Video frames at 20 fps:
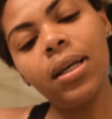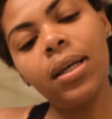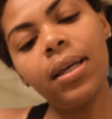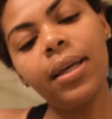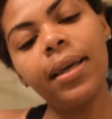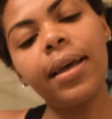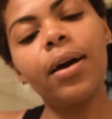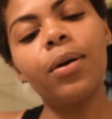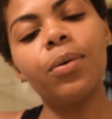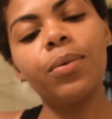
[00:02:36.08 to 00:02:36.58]

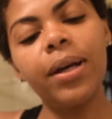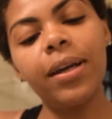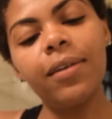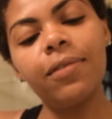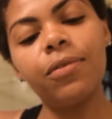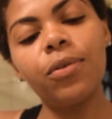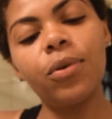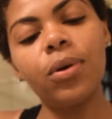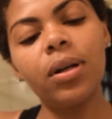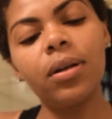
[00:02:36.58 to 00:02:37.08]
yeah, I ran
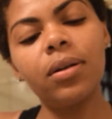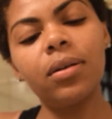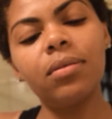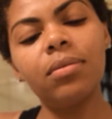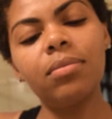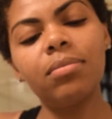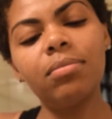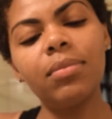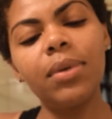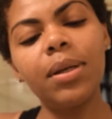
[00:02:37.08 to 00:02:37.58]
for it.
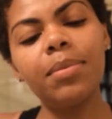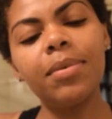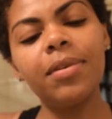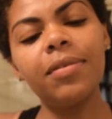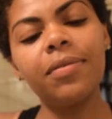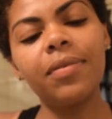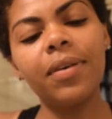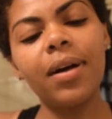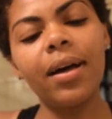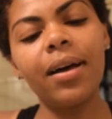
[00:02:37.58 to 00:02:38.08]
Maybe
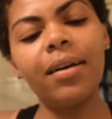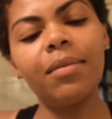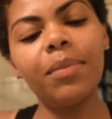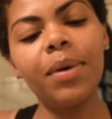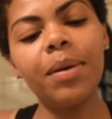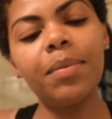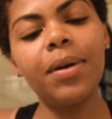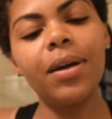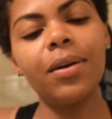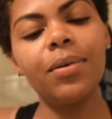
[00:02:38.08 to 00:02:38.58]
five.
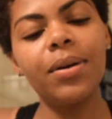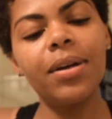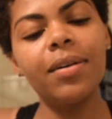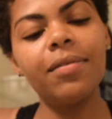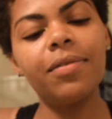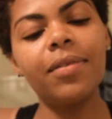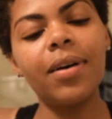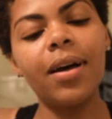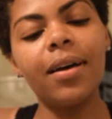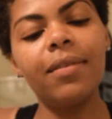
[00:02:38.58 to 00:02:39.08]
Maybe I ran
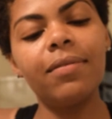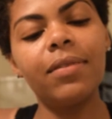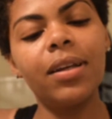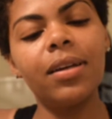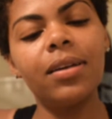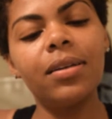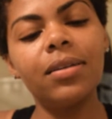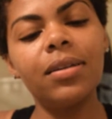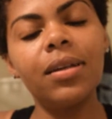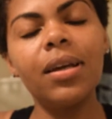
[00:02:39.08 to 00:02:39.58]
five
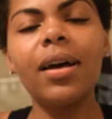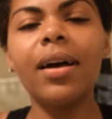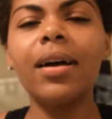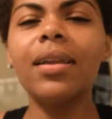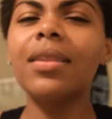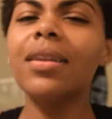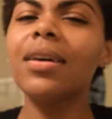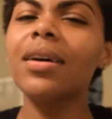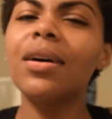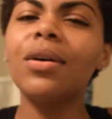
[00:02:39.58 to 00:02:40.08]
days. Yeah, I
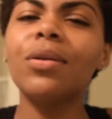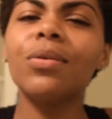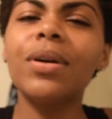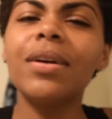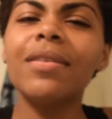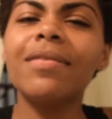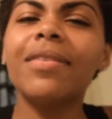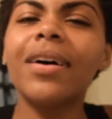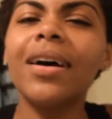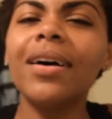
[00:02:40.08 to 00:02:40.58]
think I
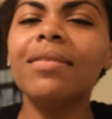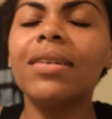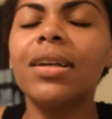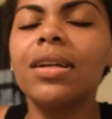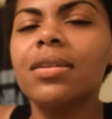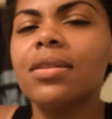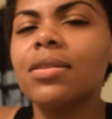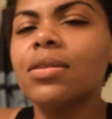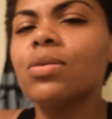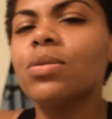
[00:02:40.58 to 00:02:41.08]
ran five days
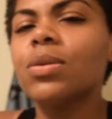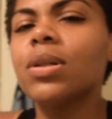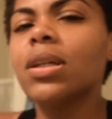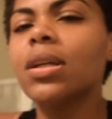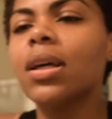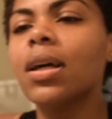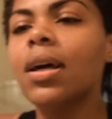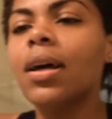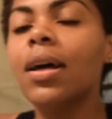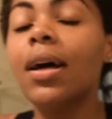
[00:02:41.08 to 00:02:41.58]
this week.
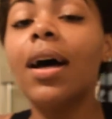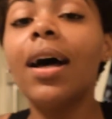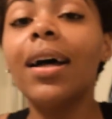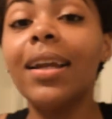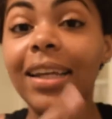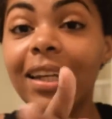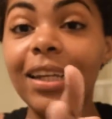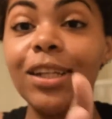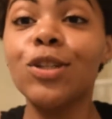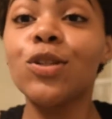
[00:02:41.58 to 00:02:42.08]
I
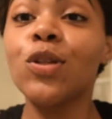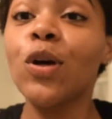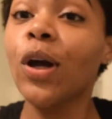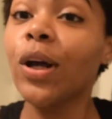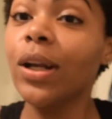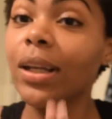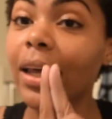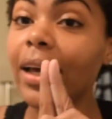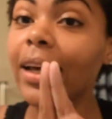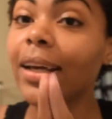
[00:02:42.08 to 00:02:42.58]
need to
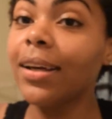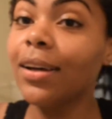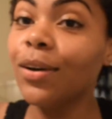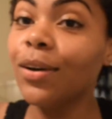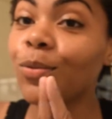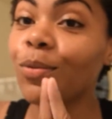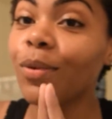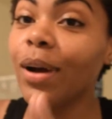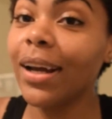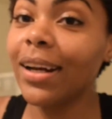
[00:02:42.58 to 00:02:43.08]
start like
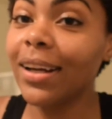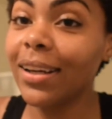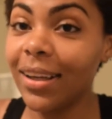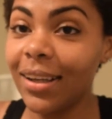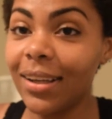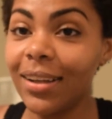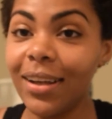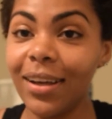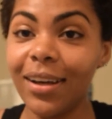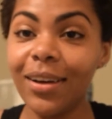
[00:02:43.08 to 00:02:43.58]
writing
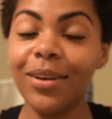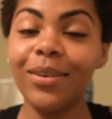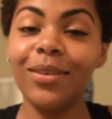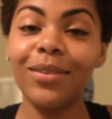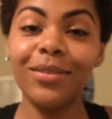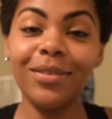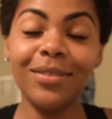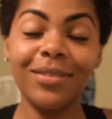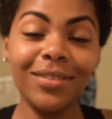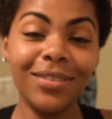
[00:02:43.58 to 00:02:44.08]
it down,
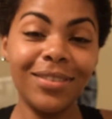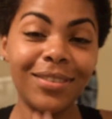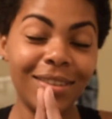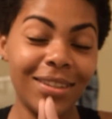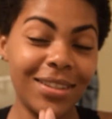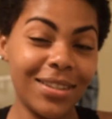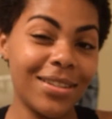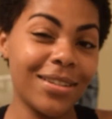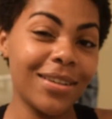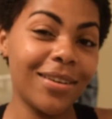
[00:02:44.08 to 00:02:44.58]

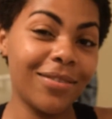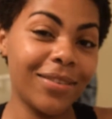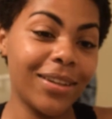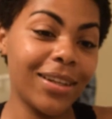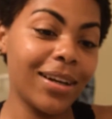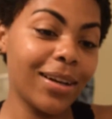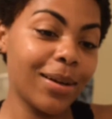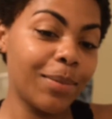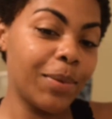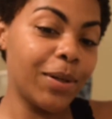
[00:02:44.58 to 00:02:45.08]
stuff that
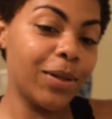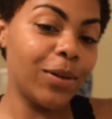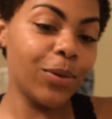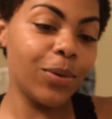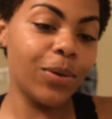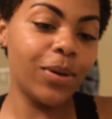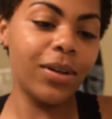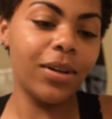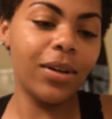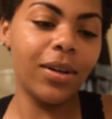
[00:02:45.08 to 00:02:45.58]
I be
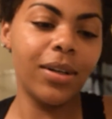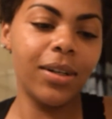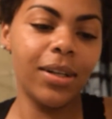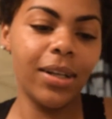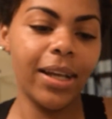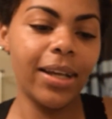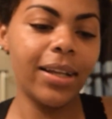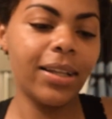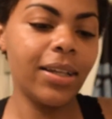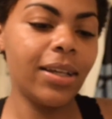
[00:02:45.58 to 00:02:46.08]
doing on a
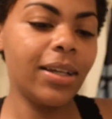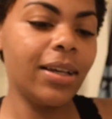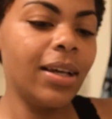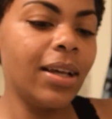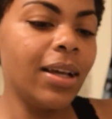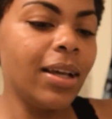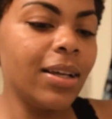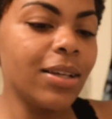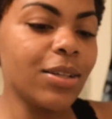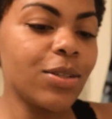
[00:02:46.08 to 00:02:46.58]
daily,
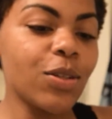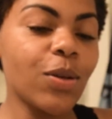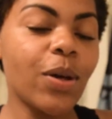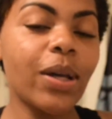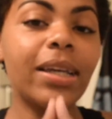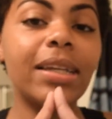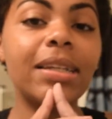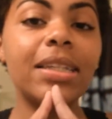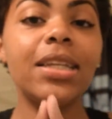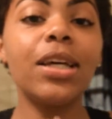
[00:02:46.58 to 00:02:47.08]
so I
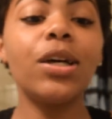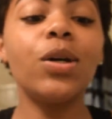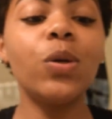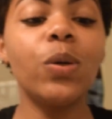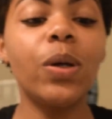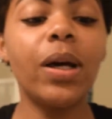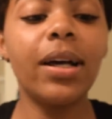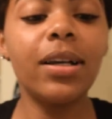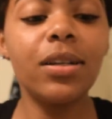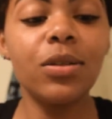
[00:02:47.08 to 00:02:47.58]
can tell you
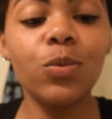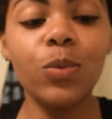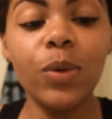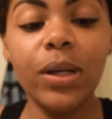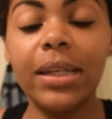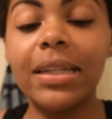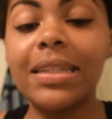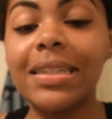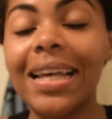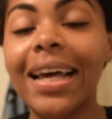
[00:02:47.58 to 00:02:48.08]
guys what
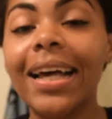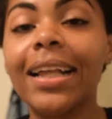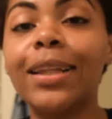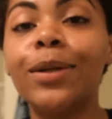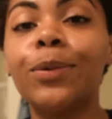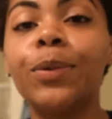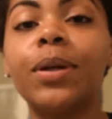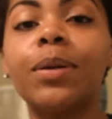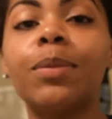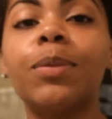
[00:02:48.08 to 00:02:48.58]
exactly
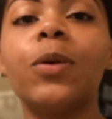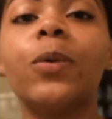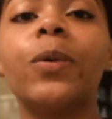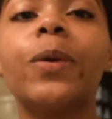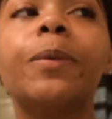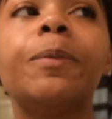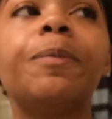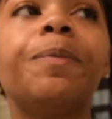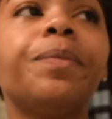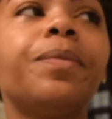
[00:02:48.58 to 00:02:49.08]
what I'm doing.
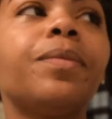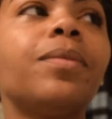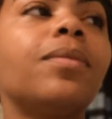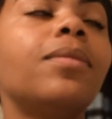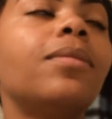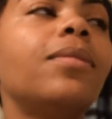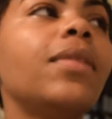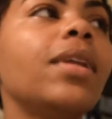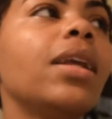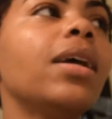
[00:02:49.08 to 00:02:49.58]

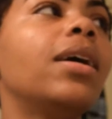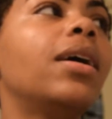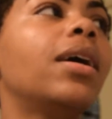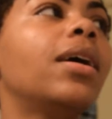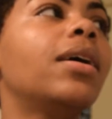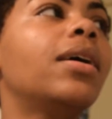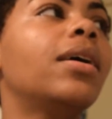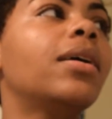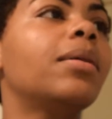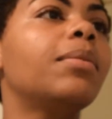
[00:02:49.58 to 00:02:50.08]

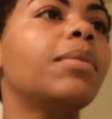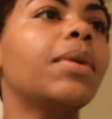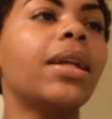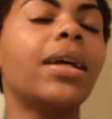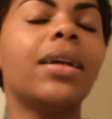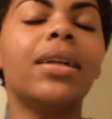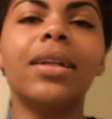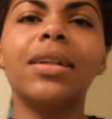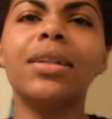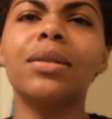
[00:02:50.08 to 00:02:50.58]
Um, and I
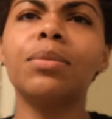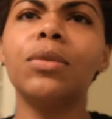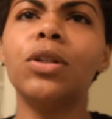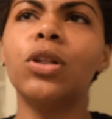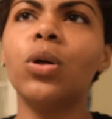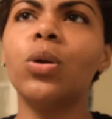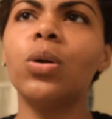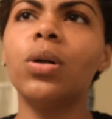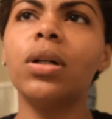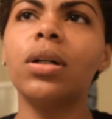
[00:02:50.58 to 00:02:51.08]
did some
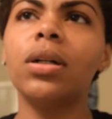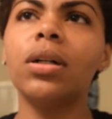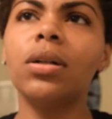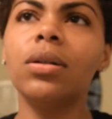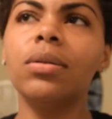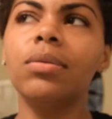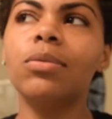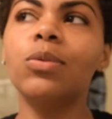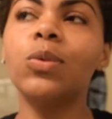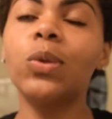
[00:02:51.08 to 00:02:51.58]
yoga
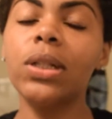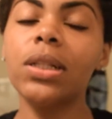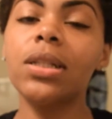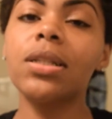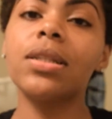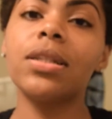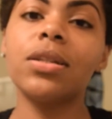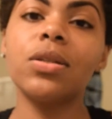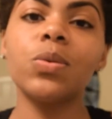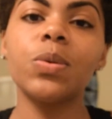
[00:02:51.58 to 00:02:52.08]
once
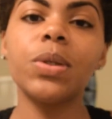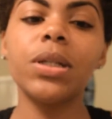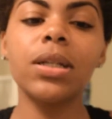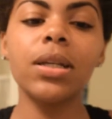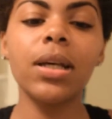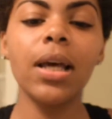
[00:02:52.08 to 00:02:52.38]
this week,